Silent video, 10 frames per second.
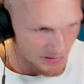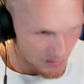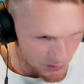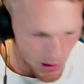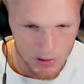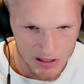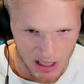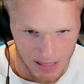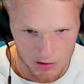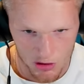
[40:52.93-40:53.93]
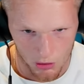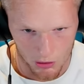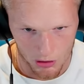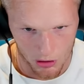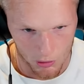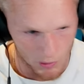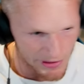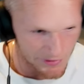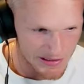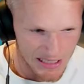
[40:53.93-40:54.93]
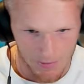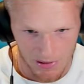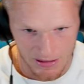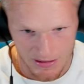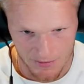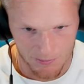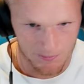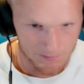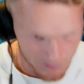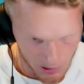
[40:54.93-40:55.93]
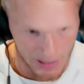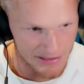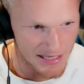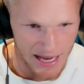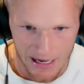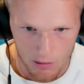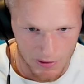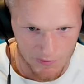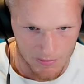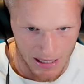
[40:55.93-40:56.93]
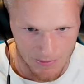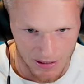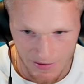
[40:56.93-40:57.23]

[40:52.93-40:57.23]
Throw in James Jordan, who, whether he's coming in to play a tag or whatever it may be.